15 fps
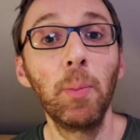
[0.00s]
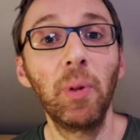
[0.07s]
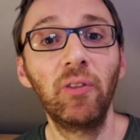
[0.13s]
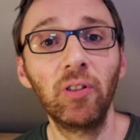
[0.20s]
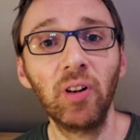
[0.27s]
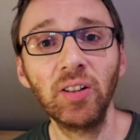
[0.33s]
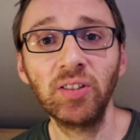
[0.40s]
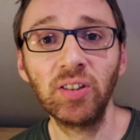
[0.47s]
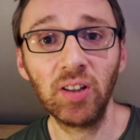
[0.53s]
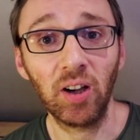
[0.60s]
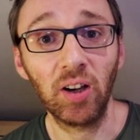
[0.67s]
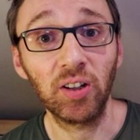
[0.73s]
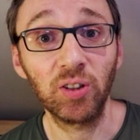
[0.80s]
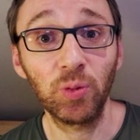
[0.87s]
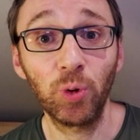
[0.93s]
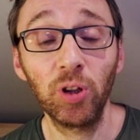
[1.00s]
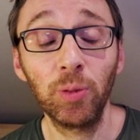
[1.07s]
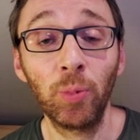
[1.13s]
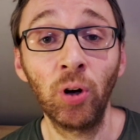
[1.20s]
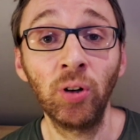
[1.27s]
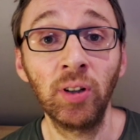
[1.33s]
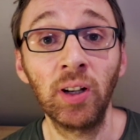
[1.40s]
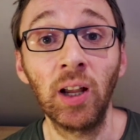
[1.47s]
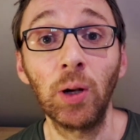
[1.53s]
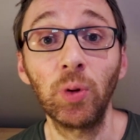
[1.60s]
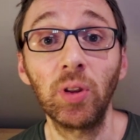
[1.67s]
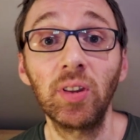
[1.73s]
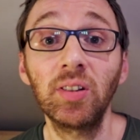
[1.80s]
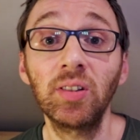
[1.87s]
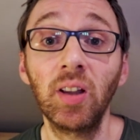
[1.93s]
Before I start, it's worth pointing
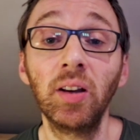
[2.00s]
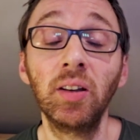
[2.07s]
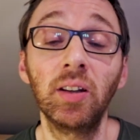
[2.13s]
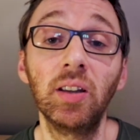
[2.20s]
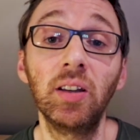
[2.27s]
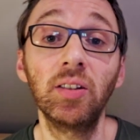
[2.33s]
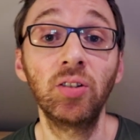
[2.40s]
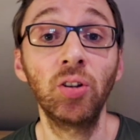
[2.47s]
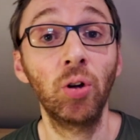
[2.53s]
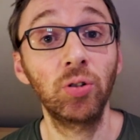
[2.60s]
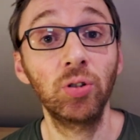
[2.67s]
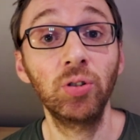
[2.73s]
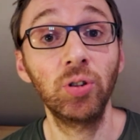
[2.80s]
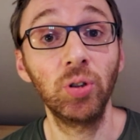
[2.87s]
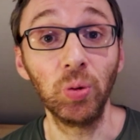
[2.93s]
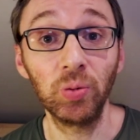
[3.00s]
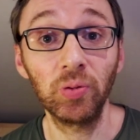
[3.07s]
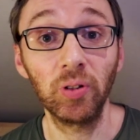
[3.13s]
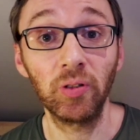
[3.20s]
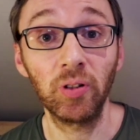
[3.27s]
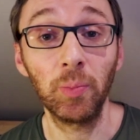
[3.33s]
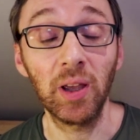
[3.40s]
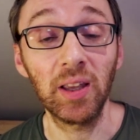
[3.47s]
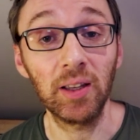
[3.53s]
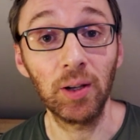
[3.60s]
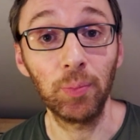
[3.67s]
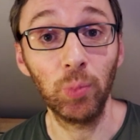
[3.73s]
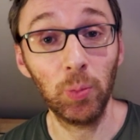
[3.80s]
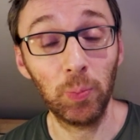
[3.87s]
out that this technique is not just useful for making